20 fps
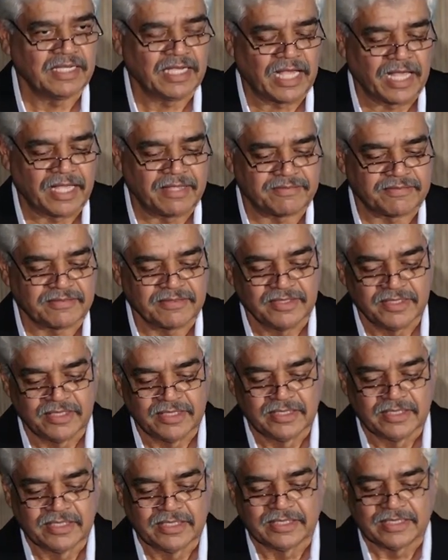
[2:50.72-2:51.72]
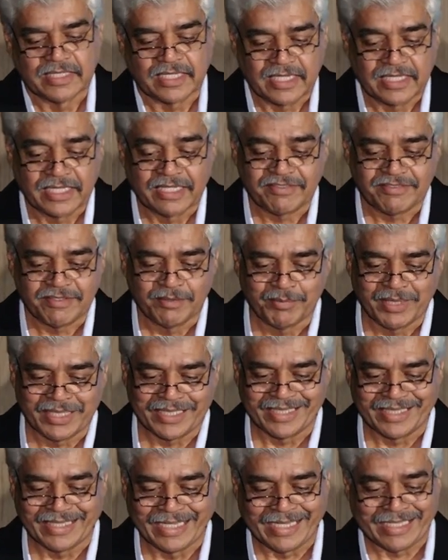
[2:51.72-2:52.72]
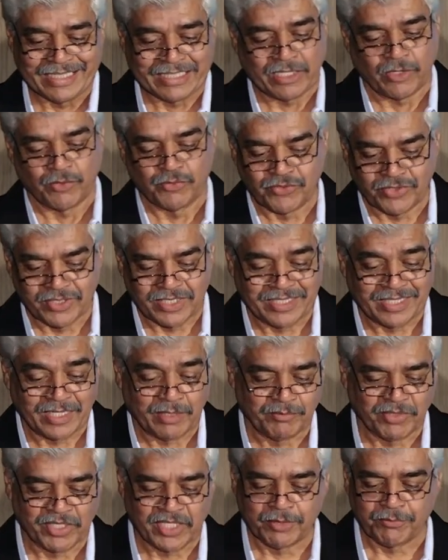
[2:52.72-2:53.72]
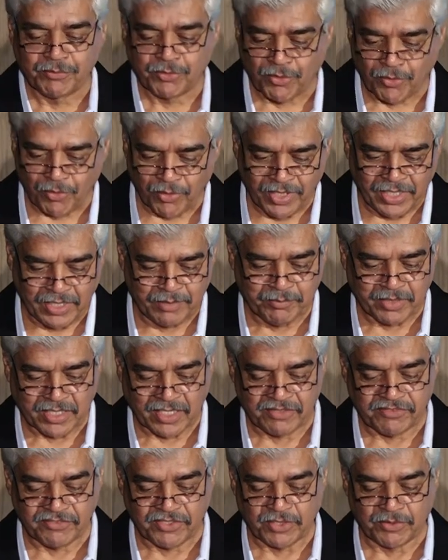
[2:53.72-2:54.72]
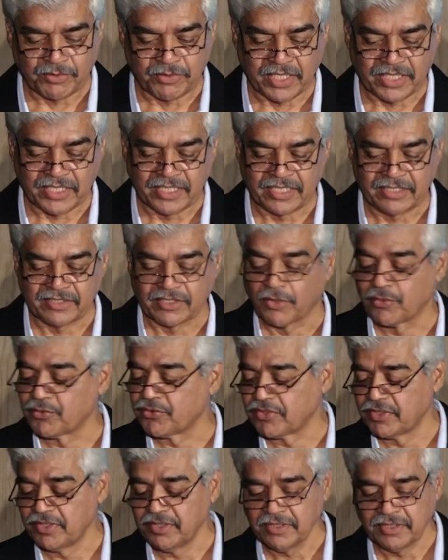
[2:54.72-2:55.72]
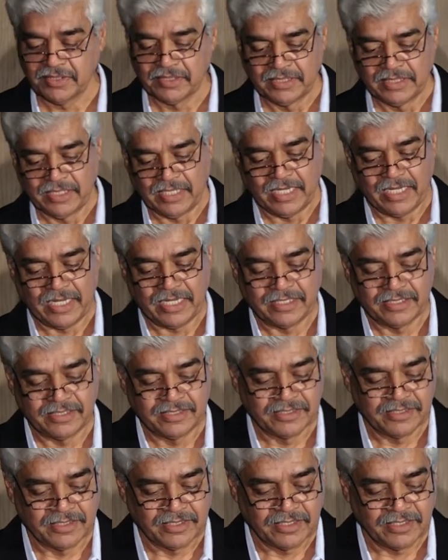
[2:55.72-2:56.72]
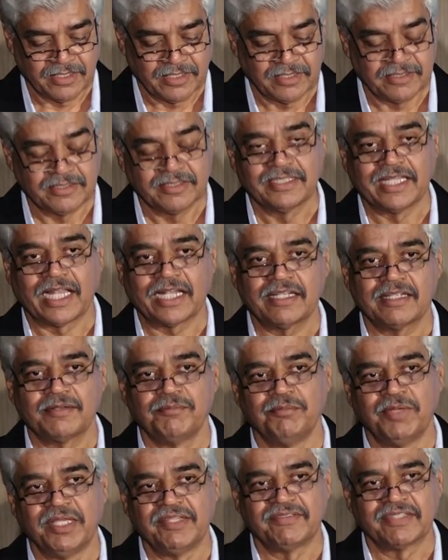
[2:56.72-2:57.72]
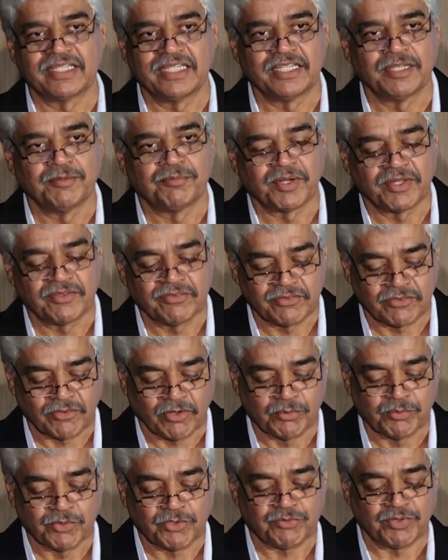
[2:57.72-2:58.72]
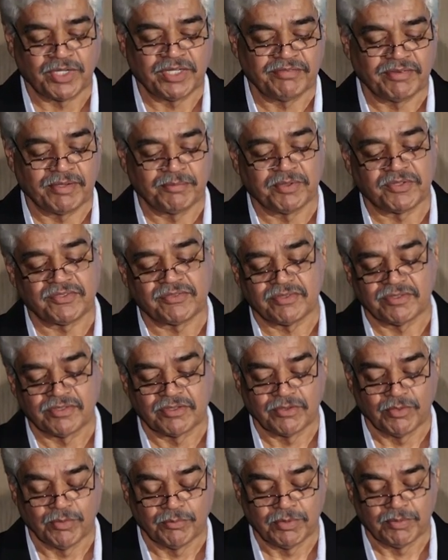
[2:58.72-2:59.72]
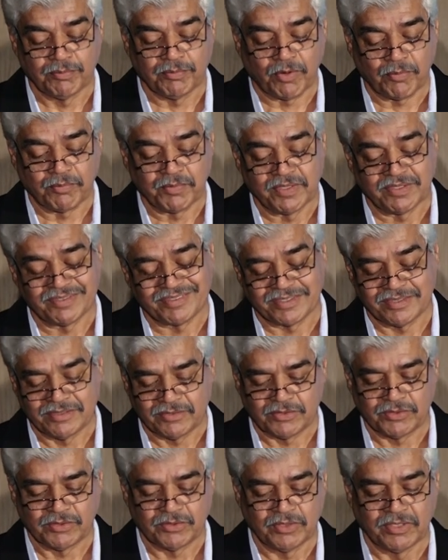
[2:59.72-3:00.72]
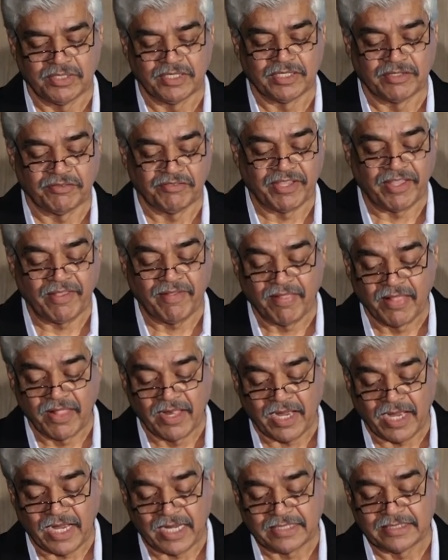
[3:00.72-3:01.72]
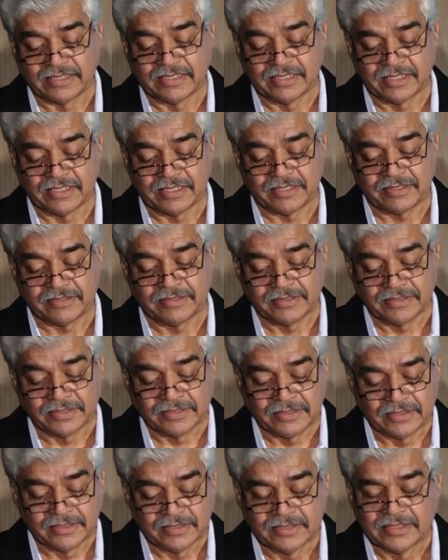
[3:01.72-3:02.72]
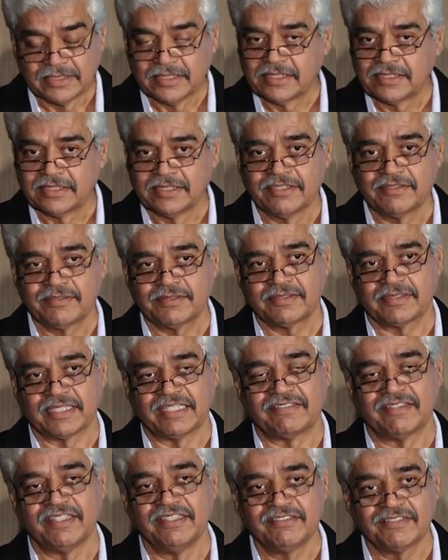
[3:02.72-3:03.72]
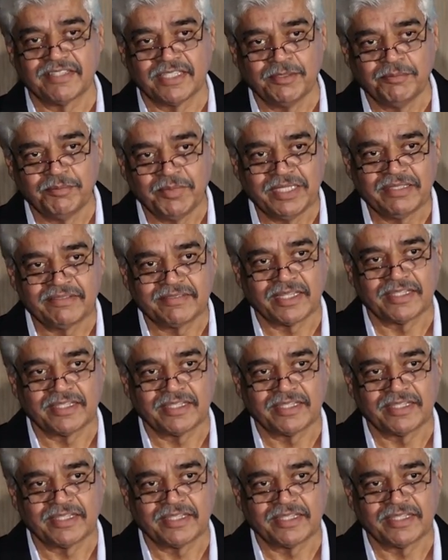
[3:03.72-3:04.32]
has. There are an estimated 8,000, number keeps growing, but I'll stick to that 8,000. And uh, that basically represents almost 25% of the global population in a way. And uh, this essentially means